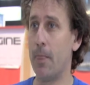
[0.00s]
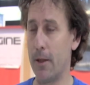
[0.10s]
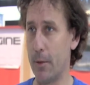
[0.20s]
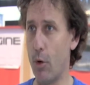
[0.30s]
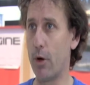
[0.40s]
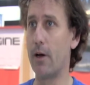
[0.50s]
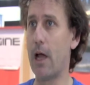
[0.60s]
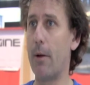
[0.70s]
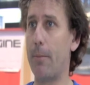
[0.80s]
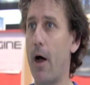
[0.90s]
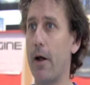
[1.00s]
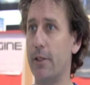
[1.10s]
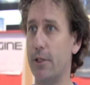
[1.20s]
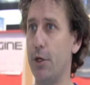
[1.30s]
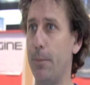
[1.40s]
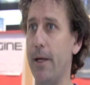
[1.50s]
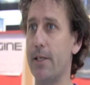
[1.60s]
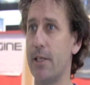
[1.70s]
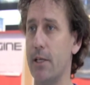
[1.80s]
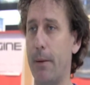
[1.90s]
that the board can come apart into two
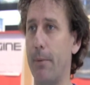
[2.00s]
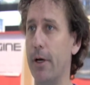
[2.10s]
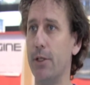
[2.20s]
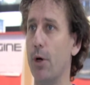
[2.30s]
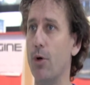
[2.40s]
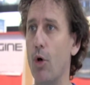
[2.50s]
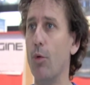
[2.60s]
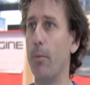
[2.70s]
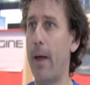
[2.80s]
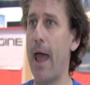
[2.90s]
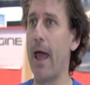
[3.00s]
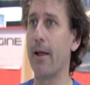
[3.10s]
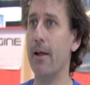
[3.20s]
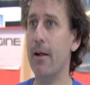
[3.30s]
pieces and be put into a normal bag.